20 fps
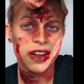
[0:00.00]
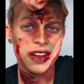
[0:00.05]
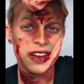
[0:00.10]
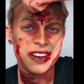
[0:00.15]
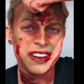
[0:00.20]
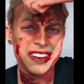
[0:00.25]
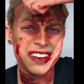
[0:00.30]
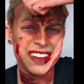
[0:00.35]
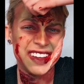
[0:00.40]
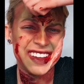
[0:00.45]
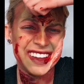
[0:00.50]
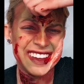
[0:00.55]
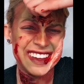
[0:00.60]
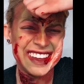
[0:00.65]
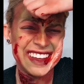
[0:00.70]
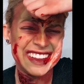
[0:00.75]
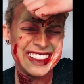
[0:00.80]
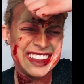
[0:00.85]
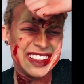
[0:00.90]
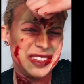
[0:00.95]
right, gotta
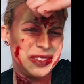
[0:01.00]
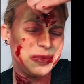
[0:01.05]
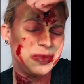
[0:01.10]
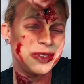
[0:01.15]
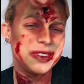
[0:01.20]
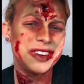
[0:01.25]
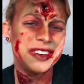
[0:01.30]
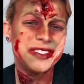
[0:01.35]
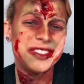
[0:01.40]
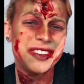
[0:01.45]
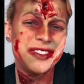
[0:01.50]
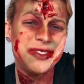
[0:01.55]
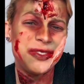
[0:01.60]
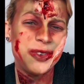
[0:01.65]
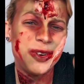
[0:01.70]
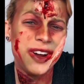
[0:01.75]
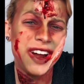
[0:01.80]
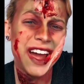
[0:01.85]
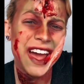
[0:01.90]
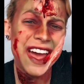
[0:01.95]
get this one off the
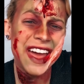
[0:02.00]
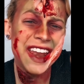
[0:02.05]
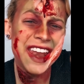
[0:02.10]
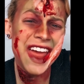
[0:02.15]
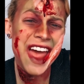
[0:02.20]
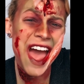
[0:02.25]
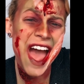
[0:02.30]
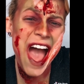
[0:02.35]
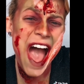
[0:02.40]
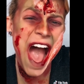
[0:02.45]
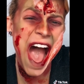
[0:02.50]
forehead.